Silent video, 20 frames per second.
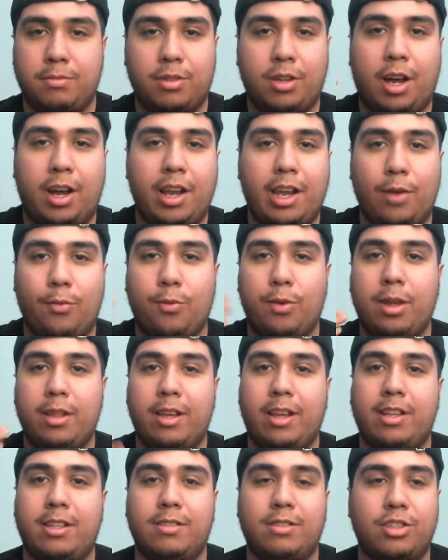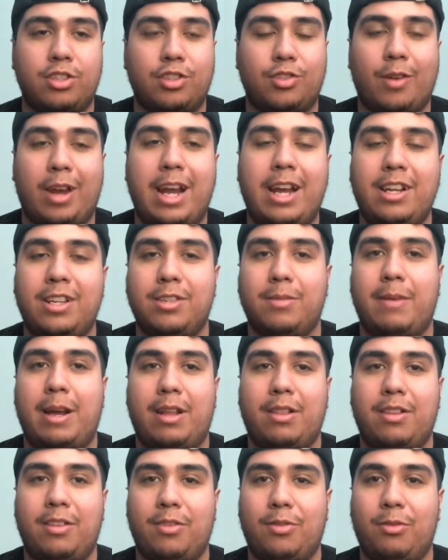talking really strange
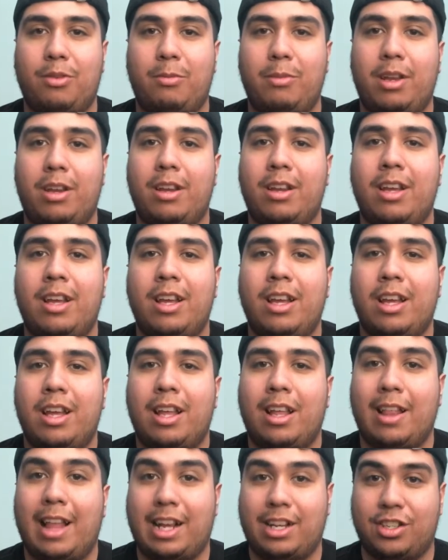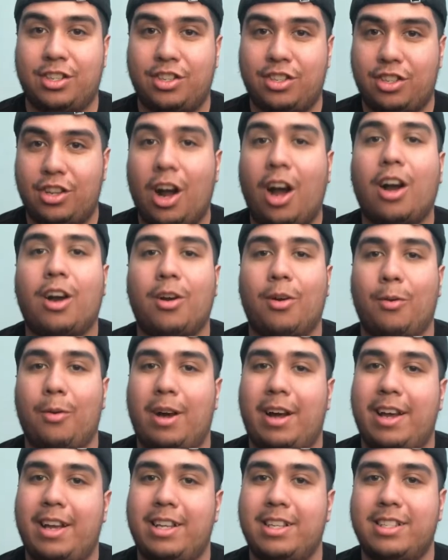about this woman, like stalker
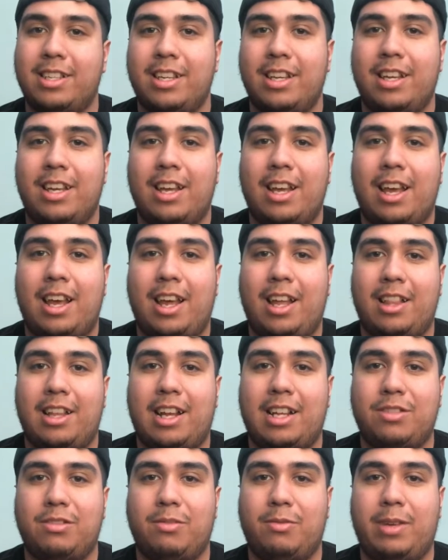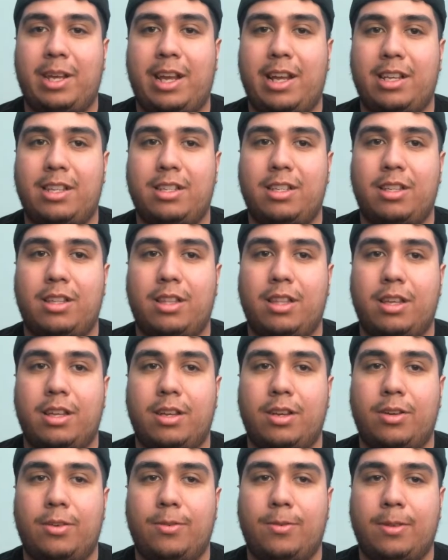wise. And that's when we get
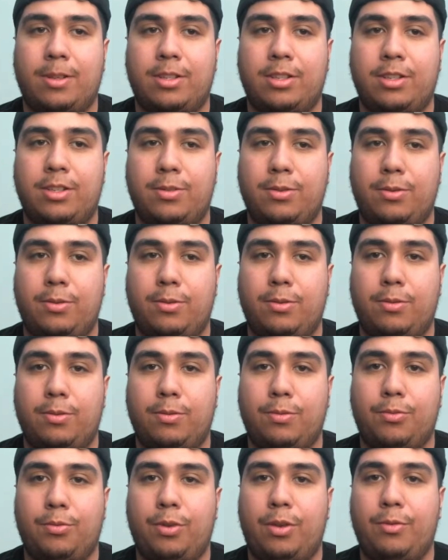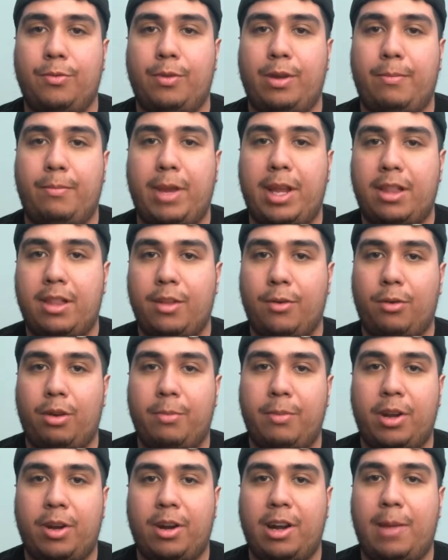to when we meet the
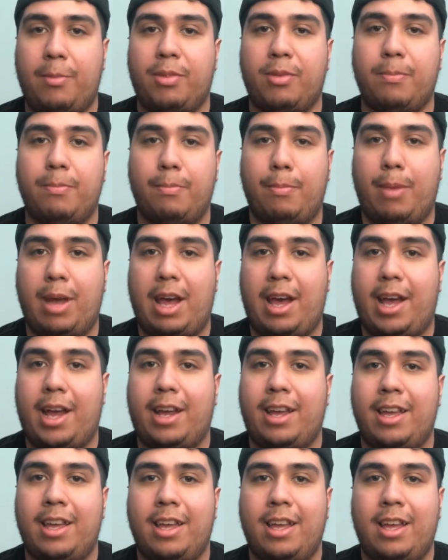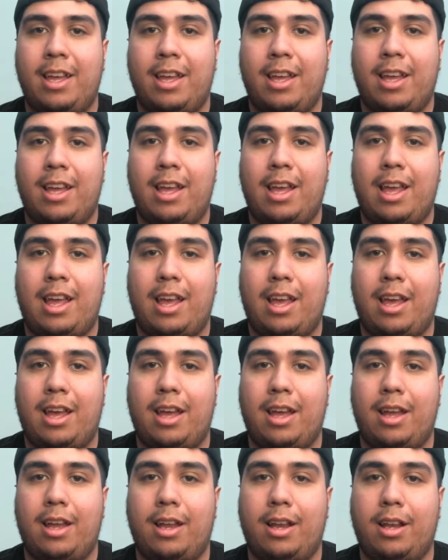woman. Her name's Beck.
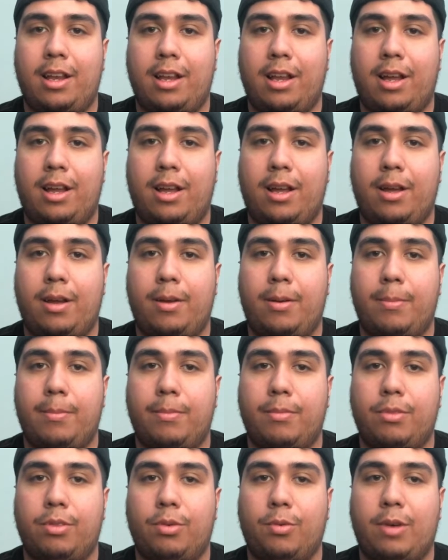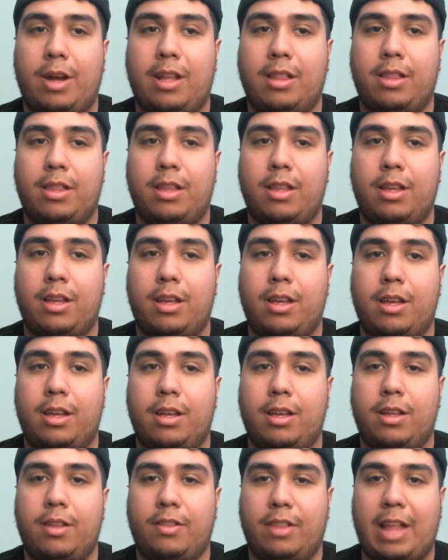And throughout
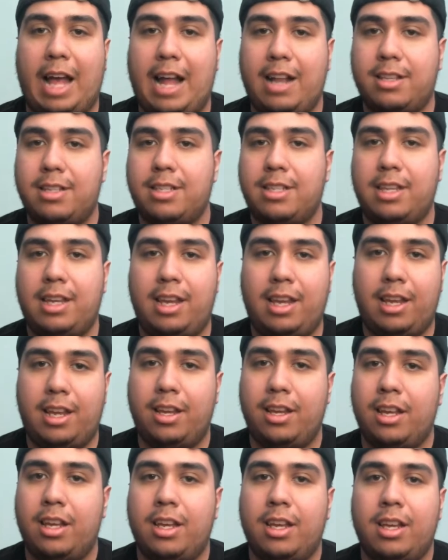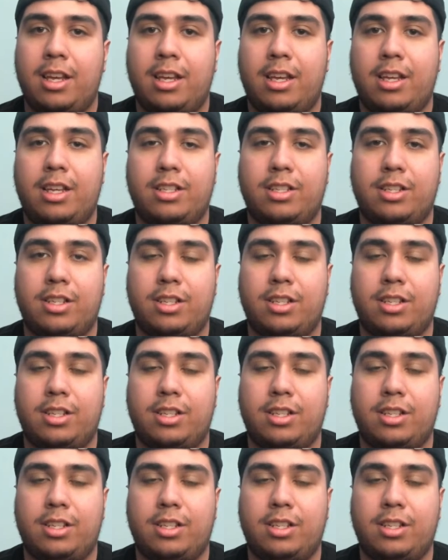that scene, he's